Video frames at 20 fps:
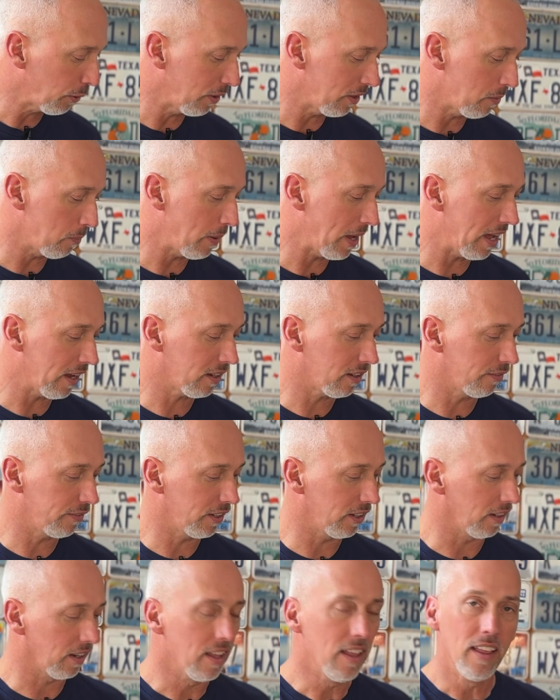on the back of
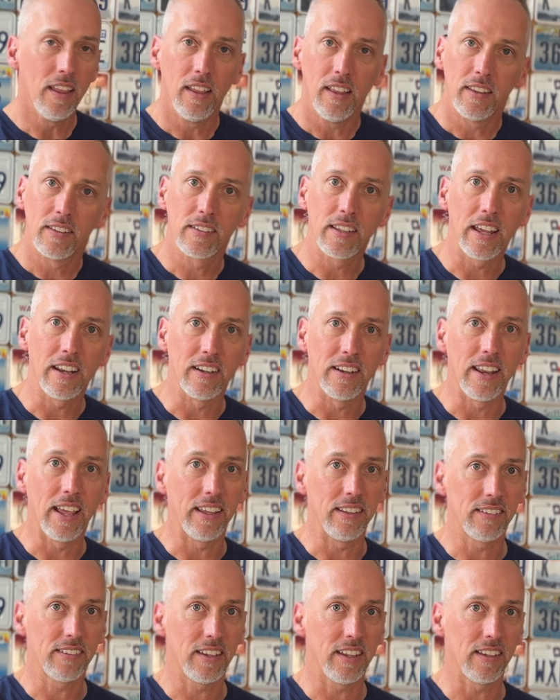it, it's got a
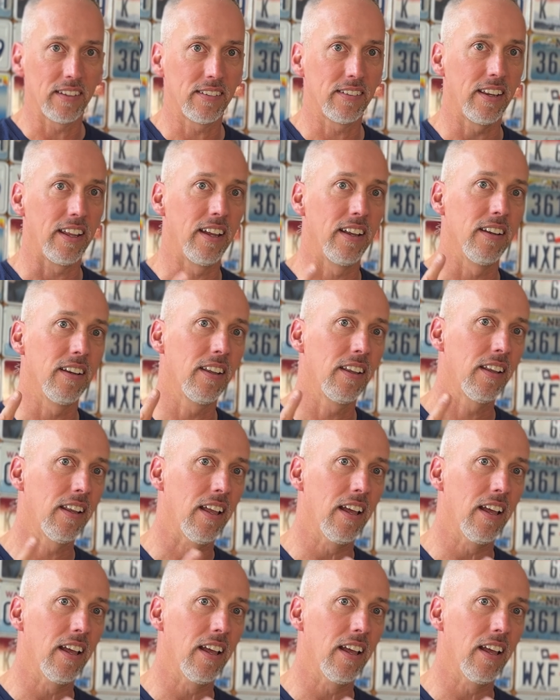nice kickstand.